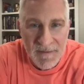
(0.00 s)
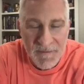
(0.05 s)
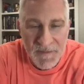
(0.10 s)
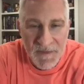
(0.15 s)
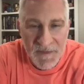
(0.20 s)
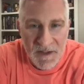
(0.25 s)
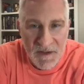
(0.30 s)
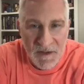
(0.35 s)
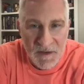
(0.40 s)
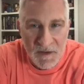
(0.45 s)

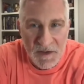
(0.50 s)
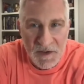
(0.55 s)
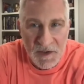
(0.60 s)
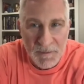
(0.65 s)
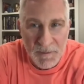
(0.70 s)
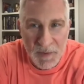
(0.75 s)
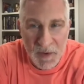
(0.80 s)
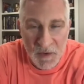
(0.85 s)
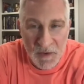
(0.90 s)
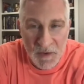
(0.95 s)
to, to
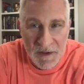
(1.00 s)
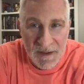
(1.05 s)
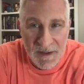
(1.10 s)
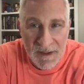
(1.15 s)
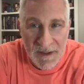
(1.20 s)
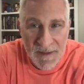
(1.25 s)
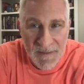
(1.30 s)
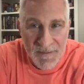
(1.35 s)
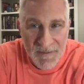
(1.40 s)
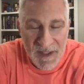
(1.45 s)
Putin.
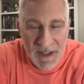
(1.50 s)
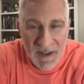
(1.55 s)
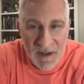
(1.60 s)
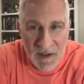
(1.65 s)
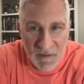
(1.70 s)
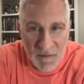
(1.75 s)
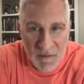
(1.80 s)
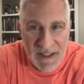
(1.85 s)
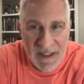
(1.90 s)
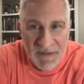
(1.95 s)
You know,
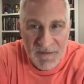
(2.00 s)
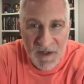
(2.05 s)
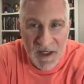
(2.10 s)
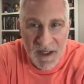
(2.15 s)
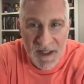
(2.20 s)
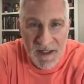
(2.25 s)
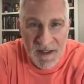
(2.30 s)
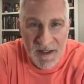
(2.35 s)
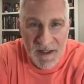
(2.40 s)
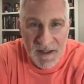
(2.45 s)
and when they've gone
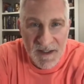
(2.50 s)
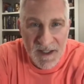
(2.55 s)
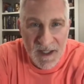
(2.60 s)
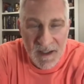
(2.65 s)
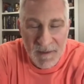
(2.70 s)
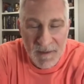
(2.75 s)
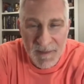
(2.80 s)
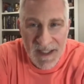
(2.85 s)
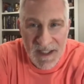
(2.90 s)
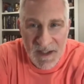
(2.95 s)
into the
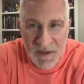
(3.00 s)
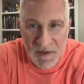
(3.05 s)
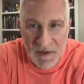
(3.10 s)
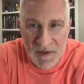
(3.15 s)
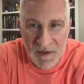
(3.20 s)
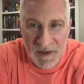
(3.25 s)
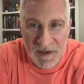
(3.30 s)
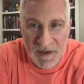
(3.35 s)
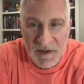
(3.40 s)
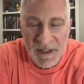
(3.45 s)
Donbass with their
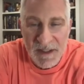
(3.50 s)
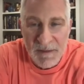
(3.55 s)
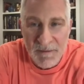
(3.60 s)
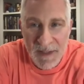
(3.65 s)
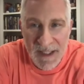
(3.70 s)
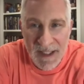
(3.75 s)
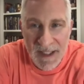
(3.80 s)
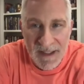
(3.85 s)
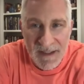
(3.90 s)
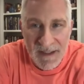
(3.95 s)
little green
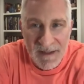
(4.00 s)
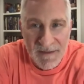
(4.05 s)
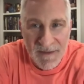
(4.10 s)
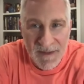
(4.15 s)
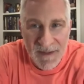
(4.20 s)
men,